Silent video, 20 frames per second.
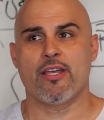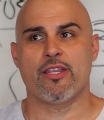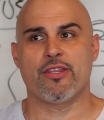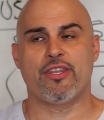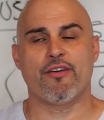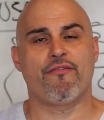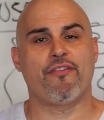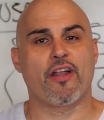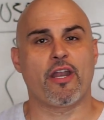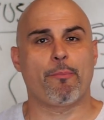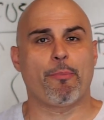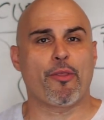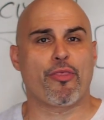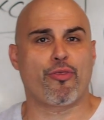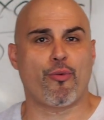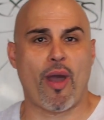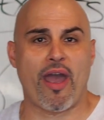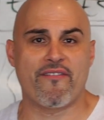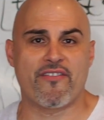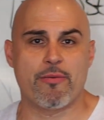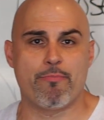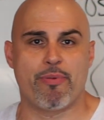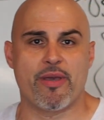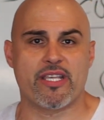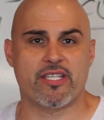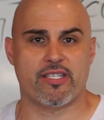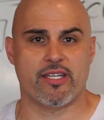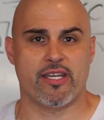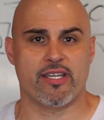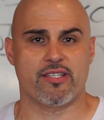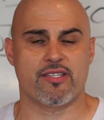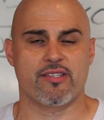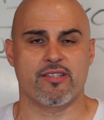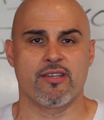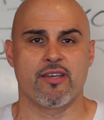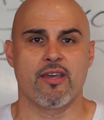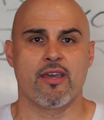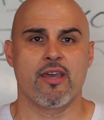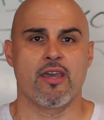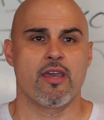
develop a thriving business